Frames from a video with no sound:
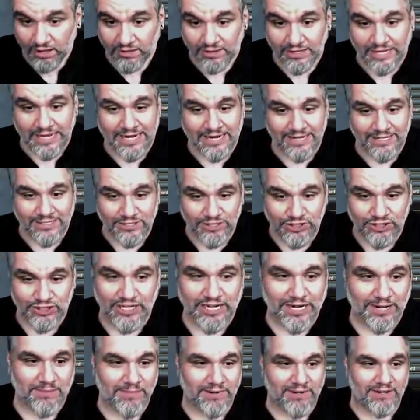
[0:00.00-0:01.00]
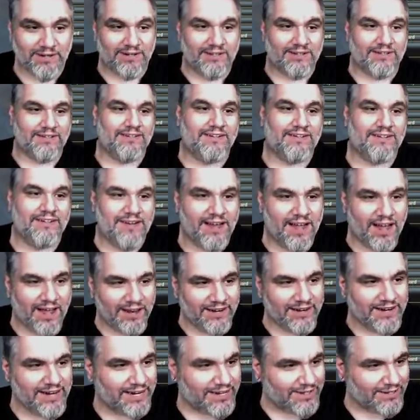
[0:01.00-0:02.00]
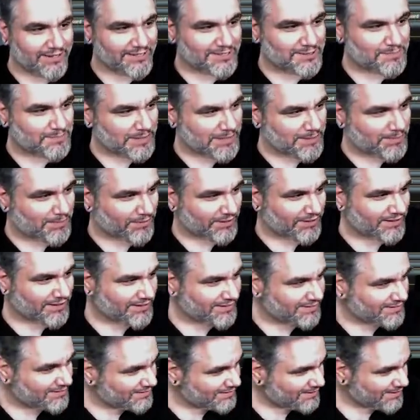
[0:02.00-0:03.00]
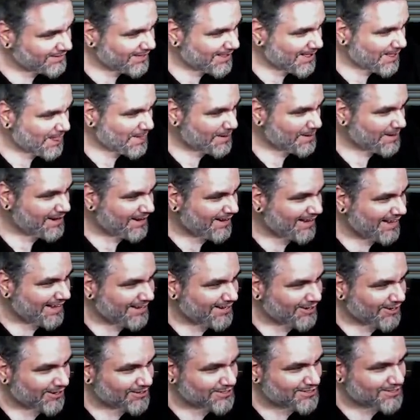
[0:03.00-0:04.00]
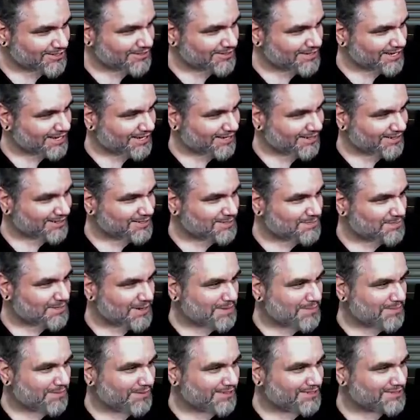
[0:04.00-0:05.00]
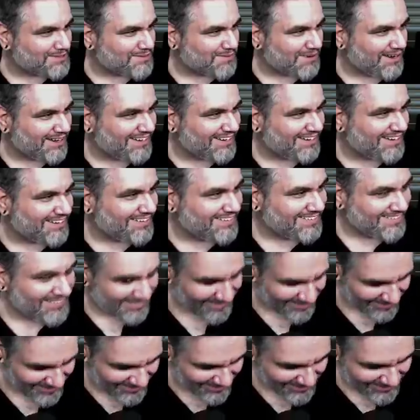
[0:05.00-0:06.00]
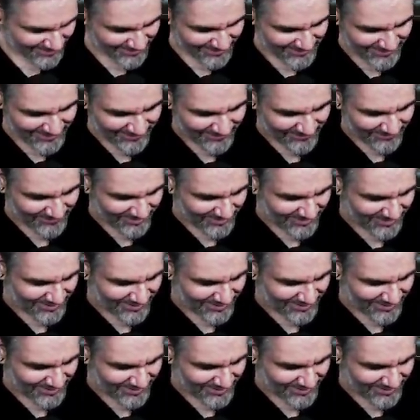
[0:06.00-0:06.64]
ladies and gentlemen, non-Nicholas people, and also Nicholas not, people as well. I was well. gonna say, I'm not welcome here.